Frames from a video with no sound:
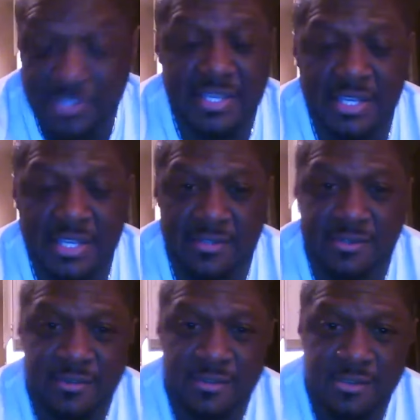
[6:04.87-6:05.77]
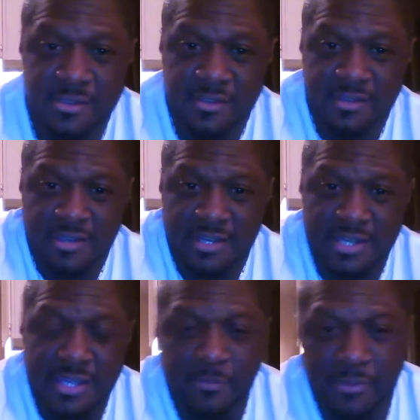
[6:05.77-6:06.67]
cities,
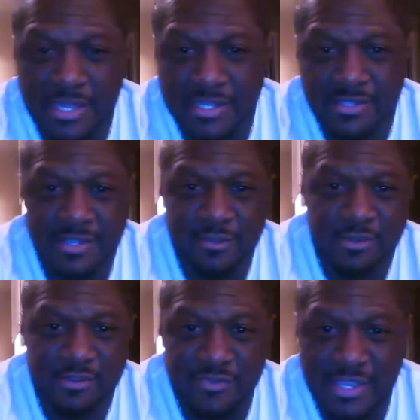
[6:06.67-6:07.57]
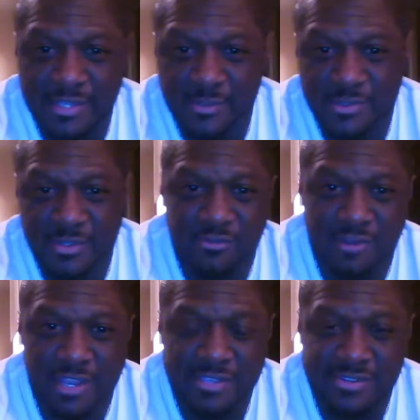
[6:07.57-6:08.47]
and they probably think Las Vegas was the
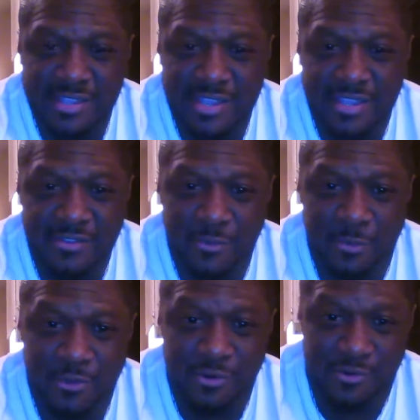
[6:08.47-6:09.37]
grandstand of them all.